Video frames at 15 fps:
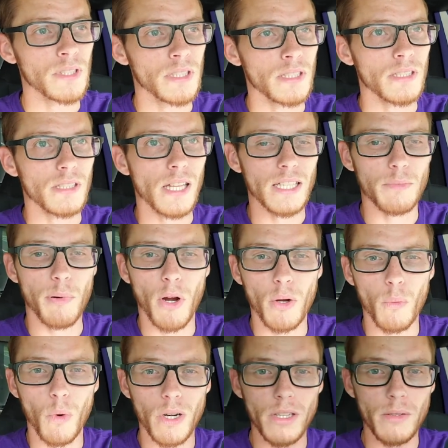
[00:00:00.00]
that's part
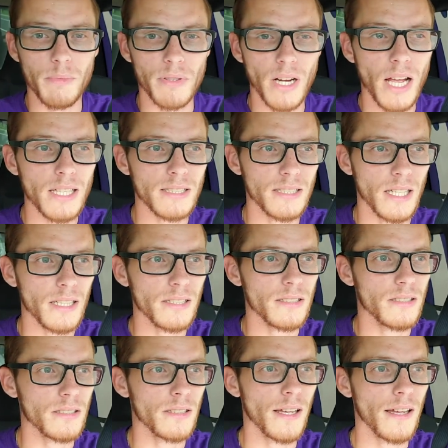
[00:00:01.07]
one of the
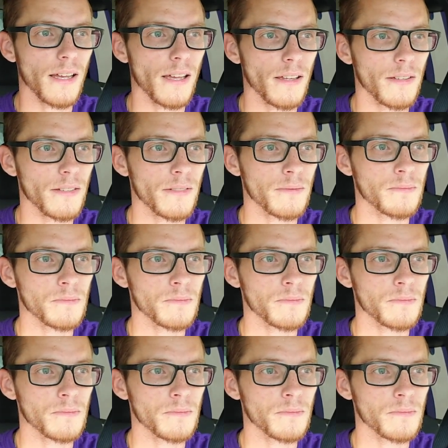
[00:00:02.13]
process, and